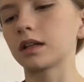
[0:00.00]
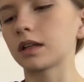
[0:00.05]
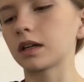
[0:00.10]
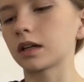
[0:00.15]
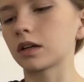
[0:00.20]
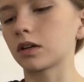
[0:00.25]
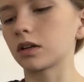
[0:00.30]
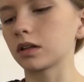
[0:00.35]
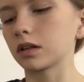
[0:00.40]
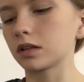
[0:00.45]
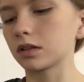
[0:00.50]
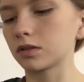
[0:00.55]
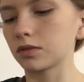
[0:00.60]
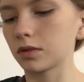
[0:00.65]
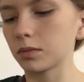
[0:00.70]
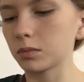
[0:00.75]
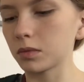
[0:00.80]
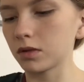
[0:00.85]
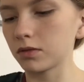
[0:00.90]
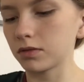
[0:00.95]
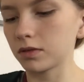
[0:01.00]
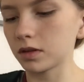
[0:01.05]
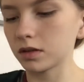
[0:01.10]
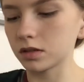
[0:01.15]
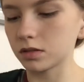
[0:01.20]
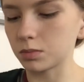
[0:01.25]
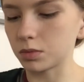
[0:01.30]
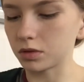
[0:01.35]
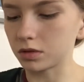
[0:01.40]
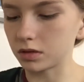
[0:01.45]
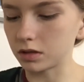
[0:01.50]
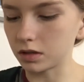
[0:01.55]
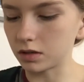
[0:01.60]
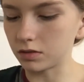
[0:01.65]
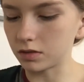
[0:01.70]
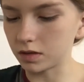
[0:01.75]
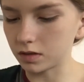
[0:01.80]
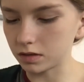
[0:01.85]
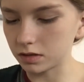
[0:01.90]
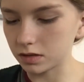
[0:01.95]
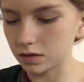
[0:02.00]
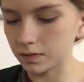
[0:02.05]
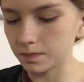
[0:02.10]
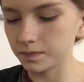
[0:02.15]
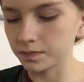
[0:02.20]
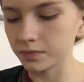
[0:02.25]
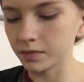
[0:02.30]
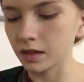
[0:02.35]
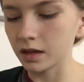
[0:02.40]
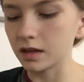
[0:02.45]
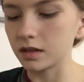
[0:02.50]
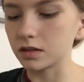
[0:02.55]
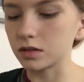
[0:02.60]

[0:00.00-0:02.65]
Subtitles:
got this from my friend's birthday once. It's a